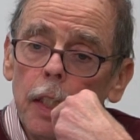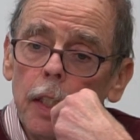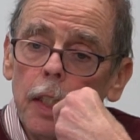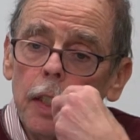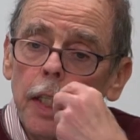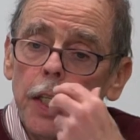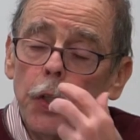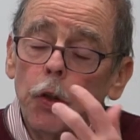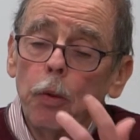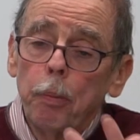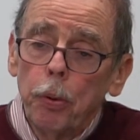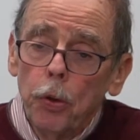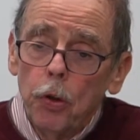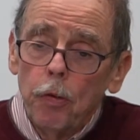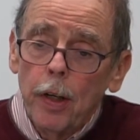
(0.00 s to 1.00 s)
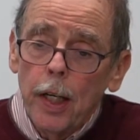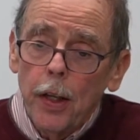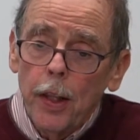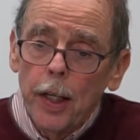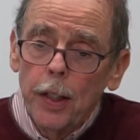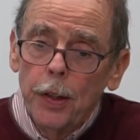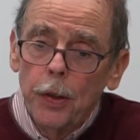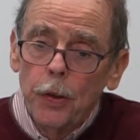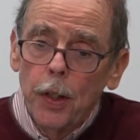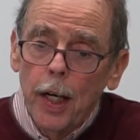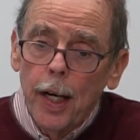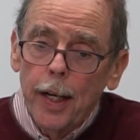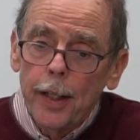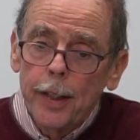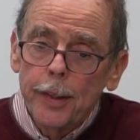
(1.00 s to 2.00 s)
they need to improve how they do
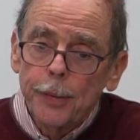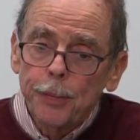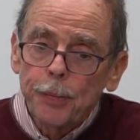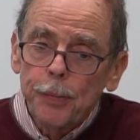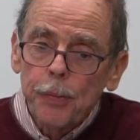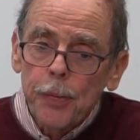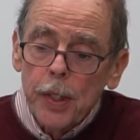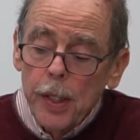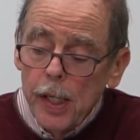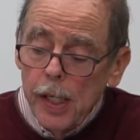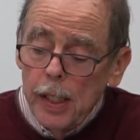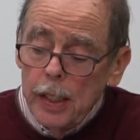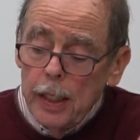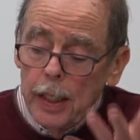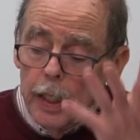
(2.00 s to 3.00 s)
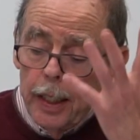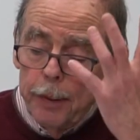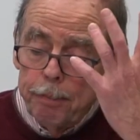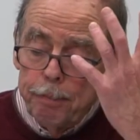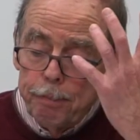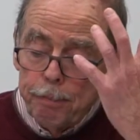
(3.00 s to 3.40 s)
that. Uh,